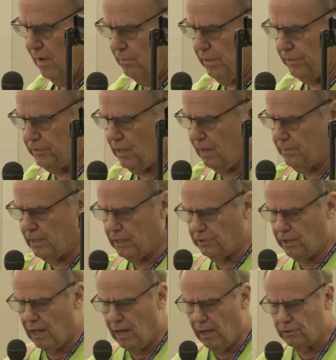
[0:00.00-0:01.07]
By the time you
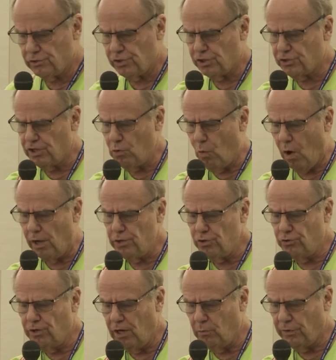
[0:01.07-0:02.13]
get to 61,
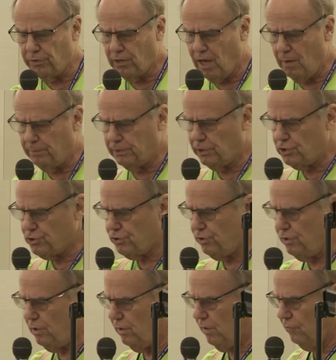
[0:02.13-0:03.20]
you're done with the
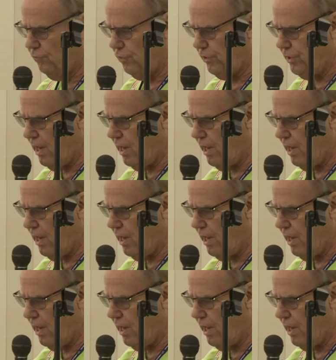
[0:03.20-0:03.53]
competition for the